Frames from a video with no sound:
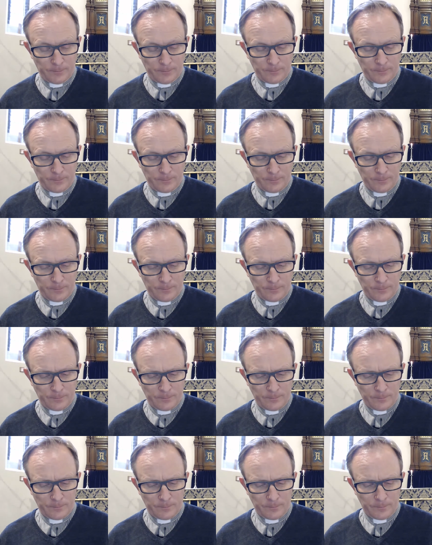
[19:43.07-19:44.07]

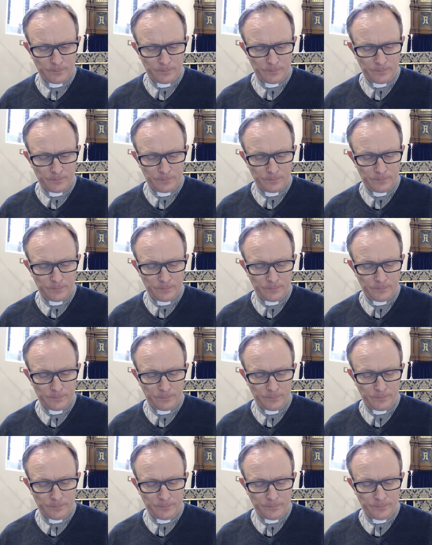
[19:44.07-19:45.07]

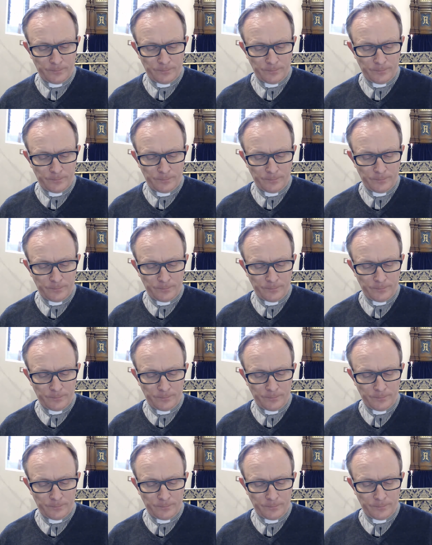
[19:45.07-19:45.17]
Nobody speaks.